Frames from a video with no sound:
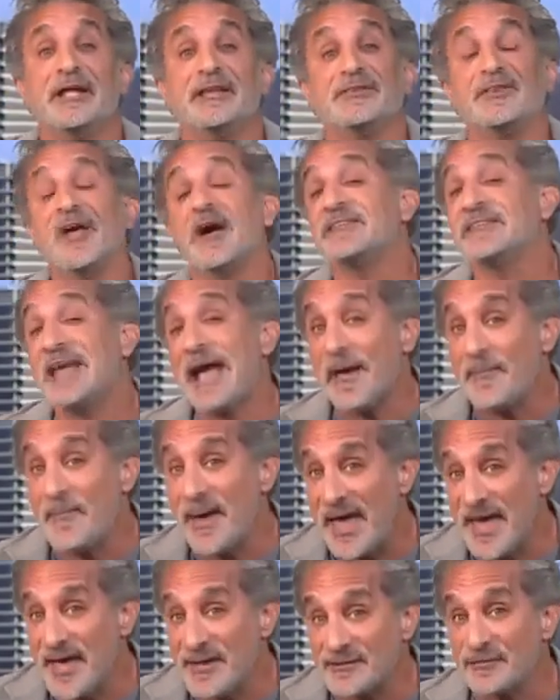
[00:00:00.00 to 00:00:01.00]
does
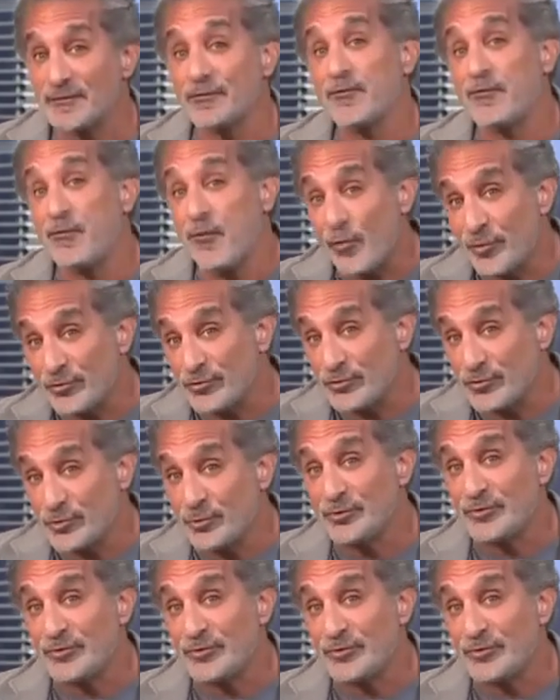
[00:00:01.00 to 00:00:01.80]
Hamas force you